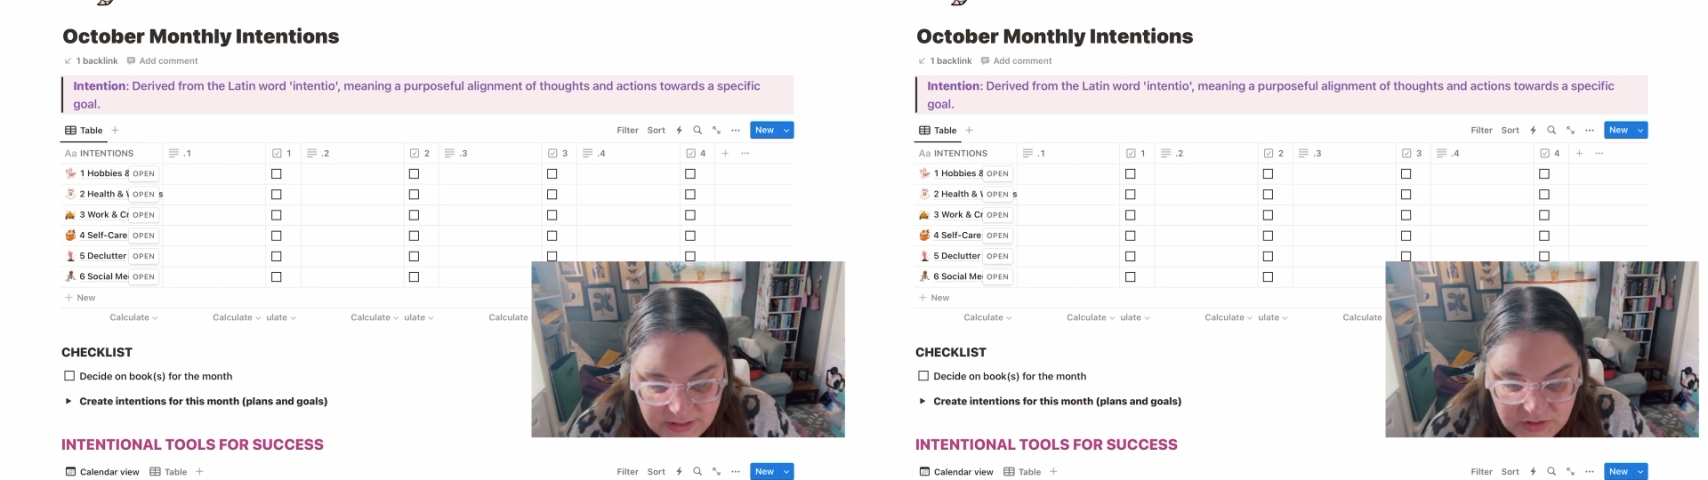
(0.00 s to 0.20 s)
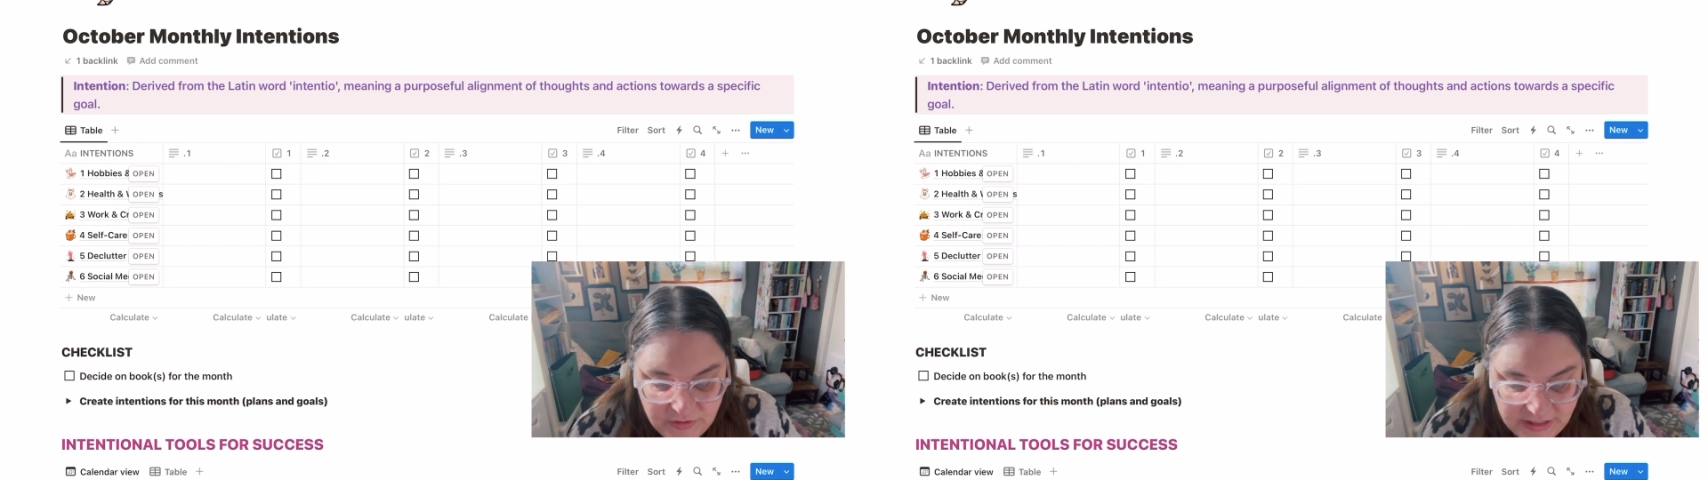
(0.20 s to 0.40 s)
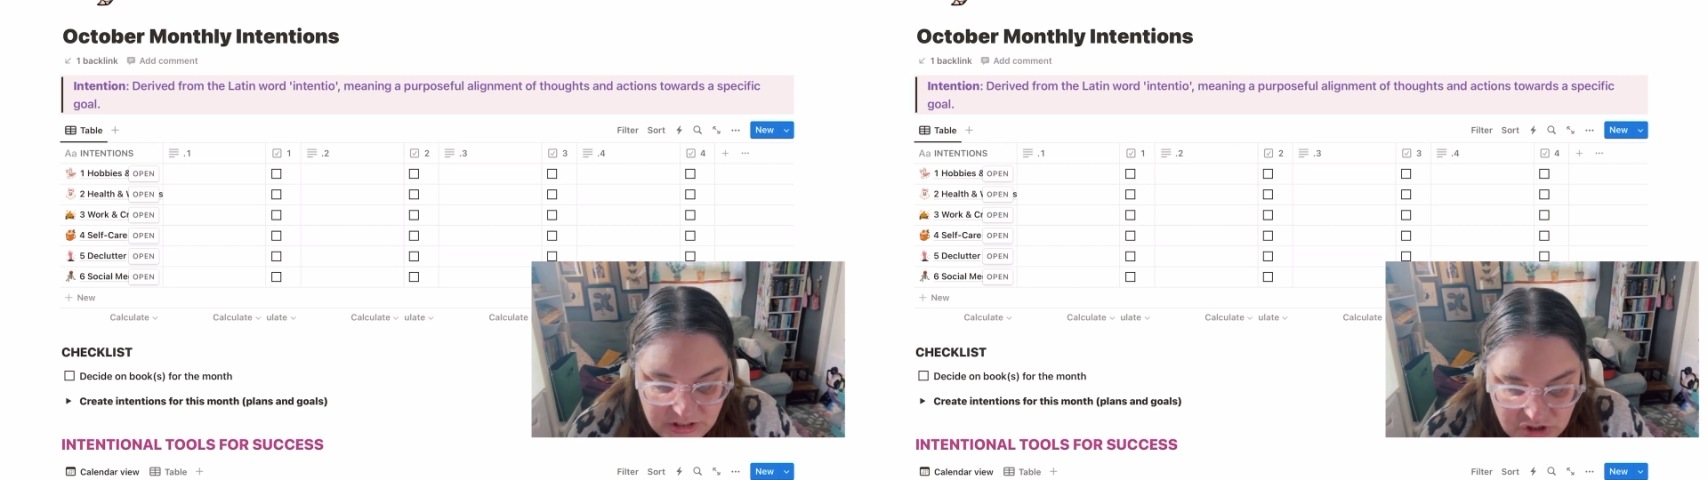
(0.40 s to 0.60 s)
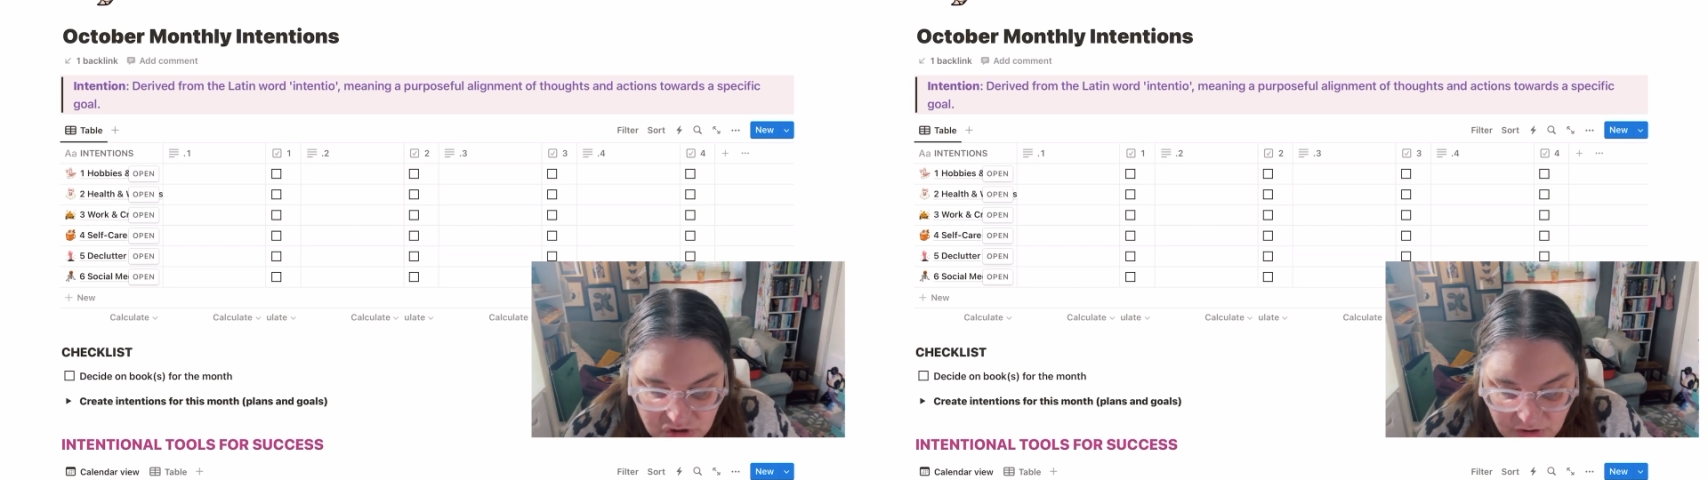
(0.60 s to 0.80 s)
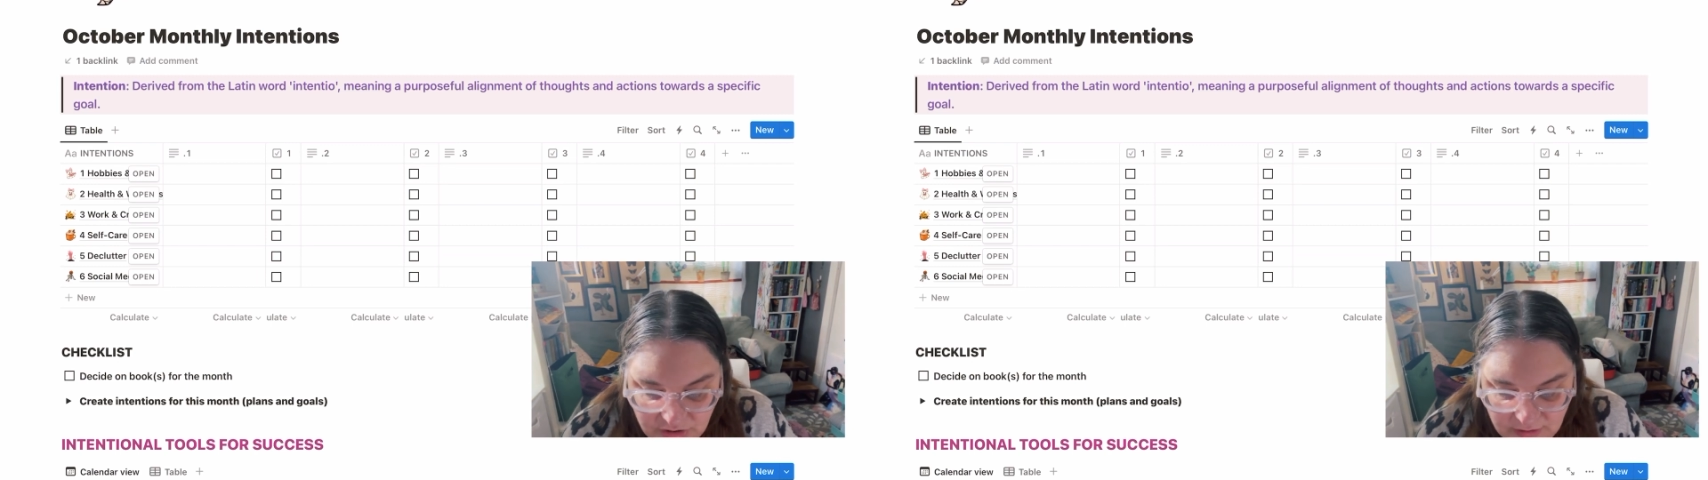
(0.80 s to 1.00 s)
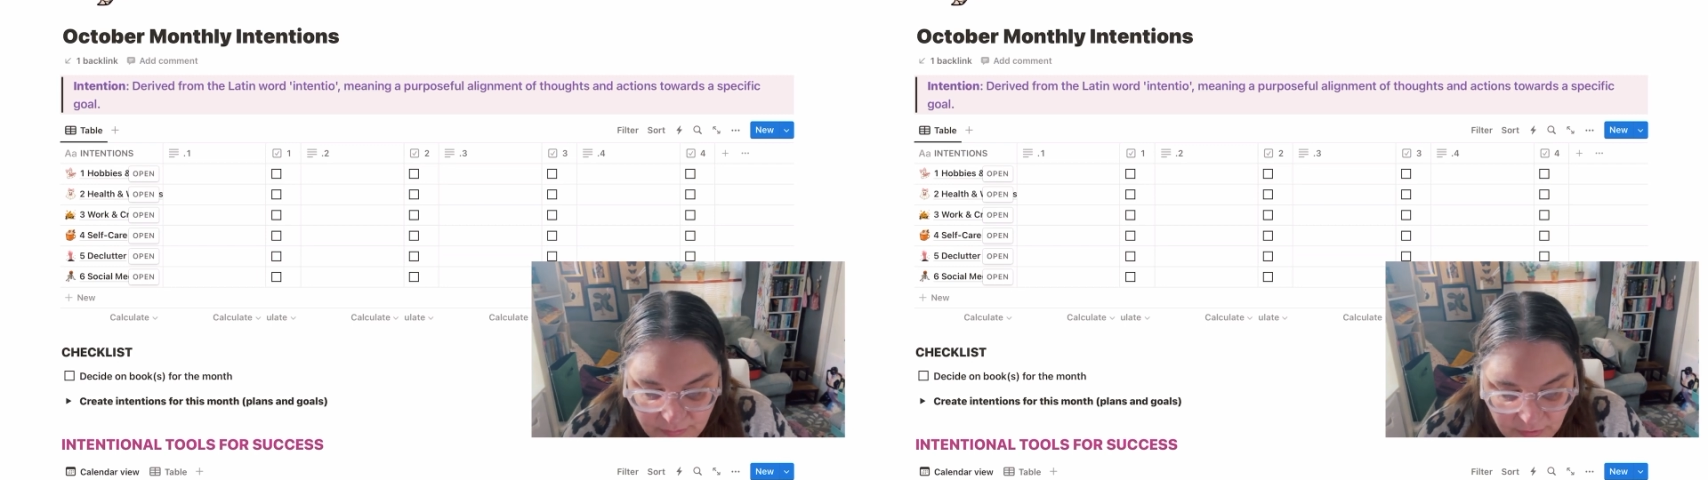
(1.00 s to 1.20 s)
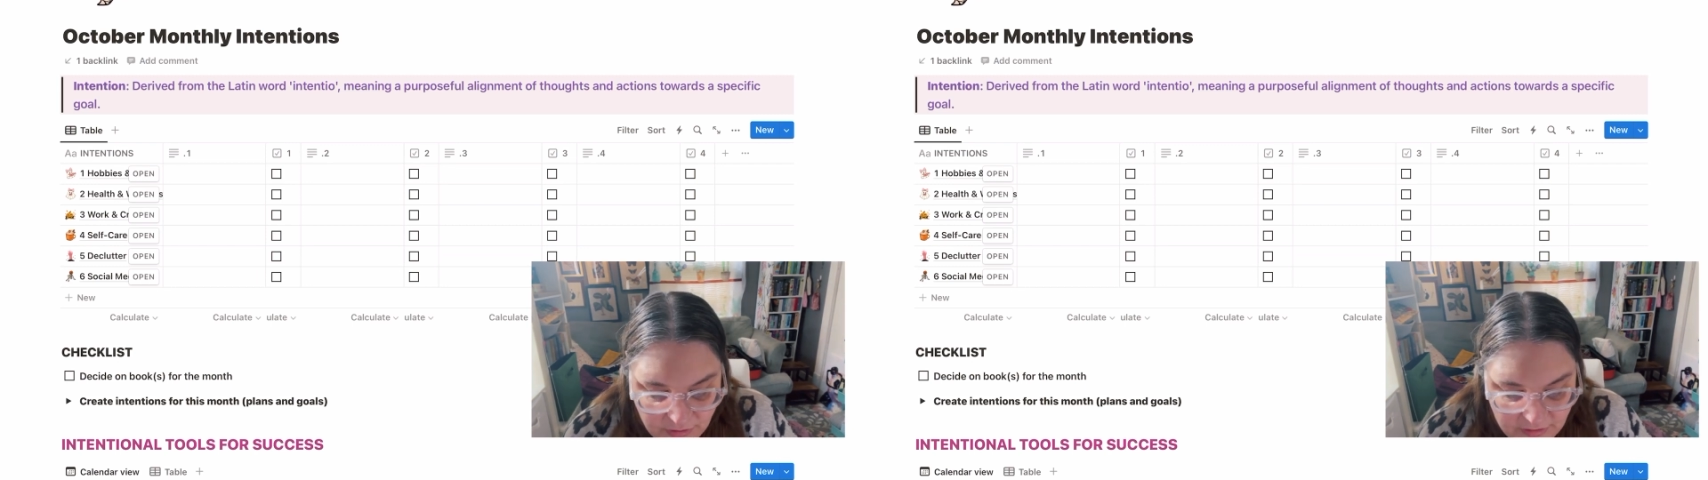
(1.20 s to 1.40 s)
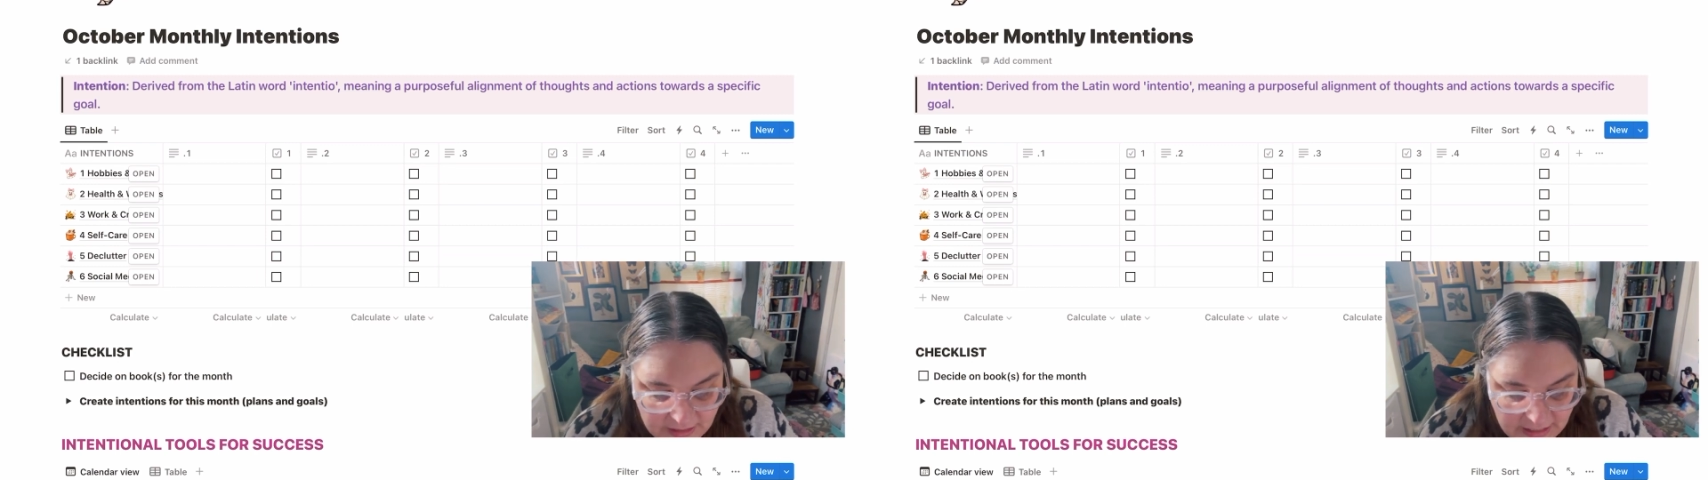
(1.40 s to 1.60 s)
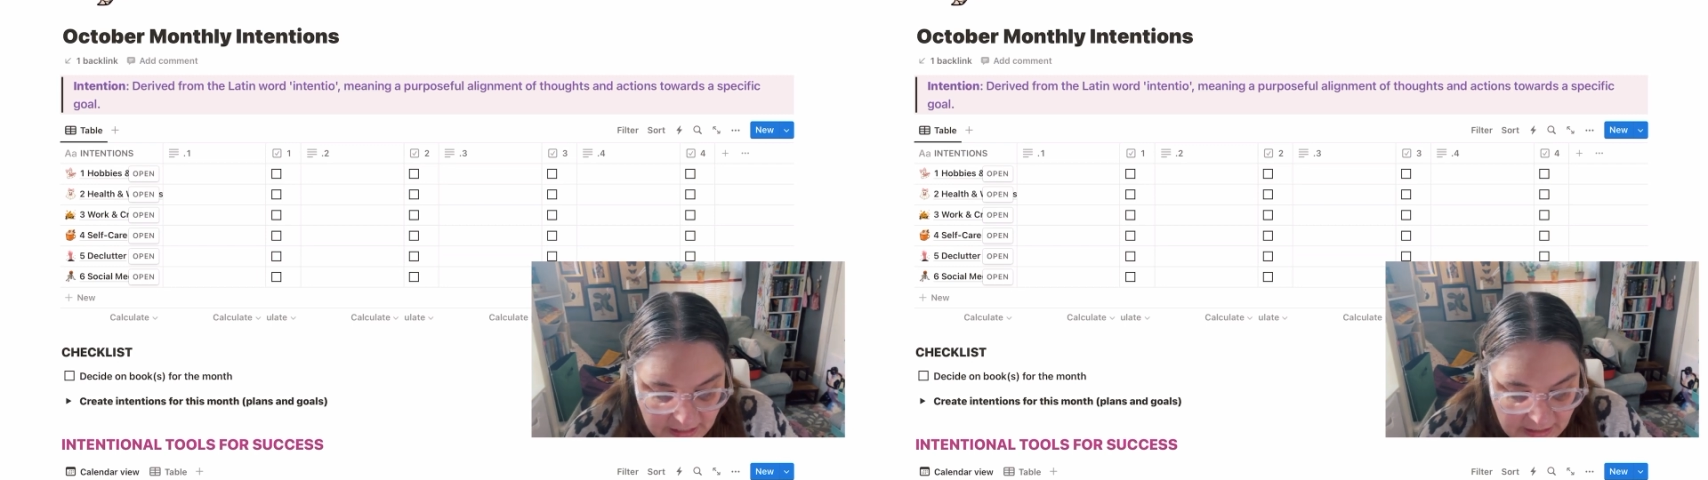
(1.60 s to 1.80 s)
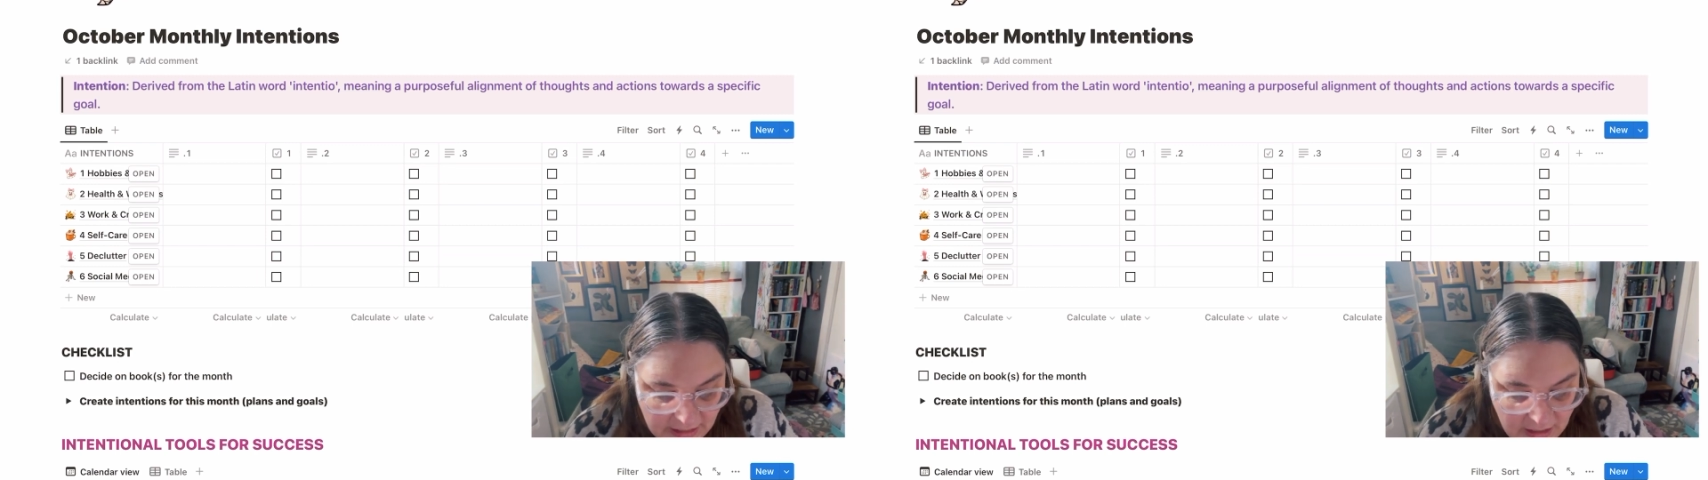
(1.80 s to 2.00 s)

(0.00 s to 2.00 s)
So I can show you the book that I